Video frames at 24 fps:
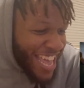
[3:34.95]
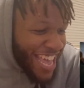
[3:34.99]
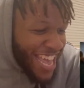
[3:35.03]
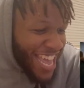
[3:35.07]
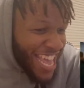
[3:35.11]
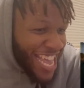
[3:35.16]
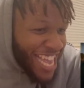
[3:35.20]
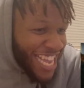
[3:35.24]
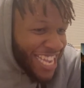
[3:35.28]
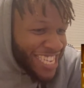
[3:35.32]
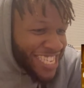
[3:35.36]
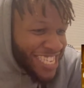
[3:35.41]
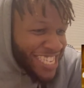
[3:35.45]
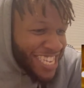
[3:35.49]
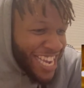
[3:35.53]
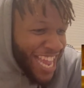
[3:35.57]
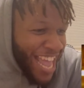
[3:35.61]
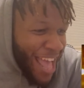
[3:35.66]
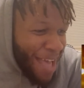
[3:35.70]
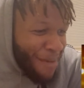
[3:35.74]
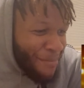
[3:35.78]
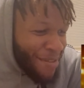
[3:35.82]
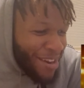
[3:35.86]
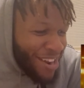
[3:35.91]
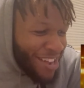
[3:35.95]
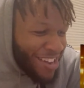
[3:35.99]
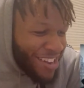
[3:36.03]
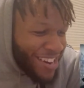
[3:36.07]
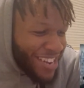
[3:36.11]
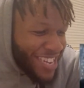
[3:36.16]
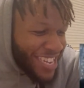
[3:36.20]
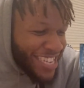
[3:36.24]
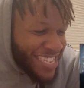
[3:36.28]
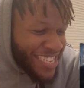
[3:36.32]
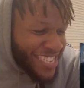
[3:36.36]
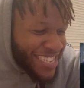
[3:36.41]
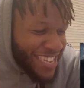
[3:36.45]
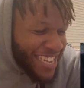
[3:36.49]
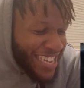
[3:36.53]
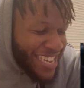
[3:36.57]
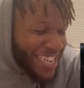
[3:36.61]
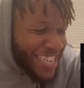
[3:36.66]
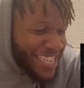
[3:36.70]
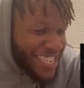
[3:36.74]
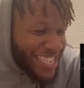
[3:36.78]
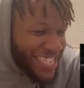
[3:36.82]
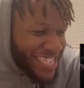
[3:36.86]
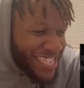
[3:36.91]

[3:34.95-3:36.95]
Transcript: He's laughing at this bitch.